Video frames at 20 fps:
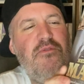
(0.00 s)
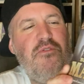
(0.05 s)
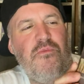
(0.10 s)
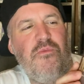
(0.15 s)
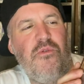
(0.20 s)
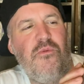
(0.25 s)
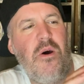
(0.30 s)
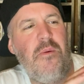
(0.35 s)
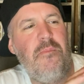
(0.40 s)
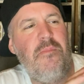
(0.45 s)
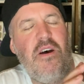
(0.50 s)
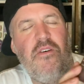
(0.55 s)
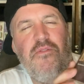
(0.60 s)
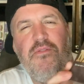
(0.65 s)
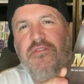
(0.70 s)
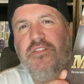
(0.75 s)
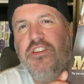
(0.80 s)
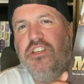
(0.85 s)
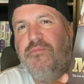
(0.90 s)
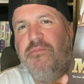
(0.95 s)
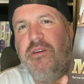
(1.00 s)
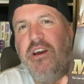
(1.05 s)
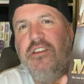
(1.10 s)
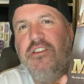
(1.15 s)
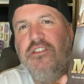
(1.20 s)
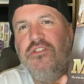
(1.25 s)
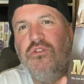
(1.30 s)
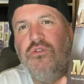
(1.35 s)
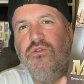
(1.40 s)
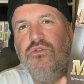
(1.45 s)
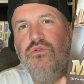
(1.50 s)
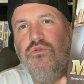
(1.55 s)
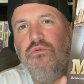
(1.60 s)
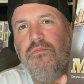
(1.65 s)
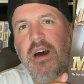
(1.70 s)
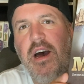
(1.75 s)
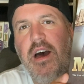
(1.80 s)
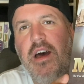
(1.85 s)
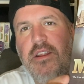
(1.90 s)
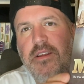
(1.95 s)
from a £1.50 spend is not too
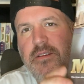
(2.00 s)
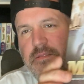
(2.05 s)
bad.